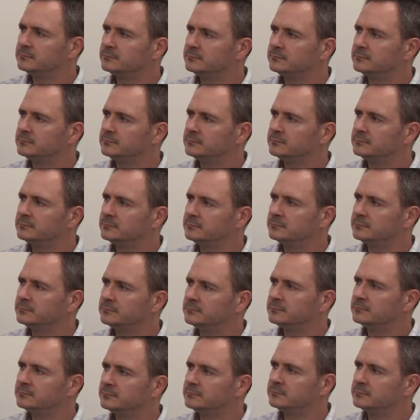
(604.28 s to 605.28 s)

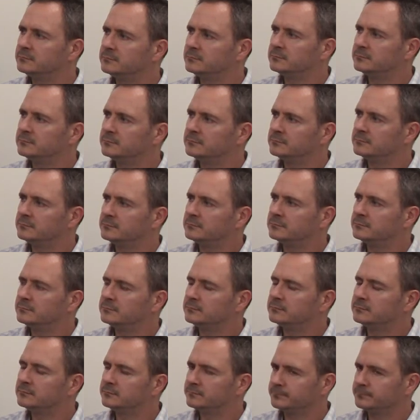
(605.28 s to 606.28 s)
(not speaking)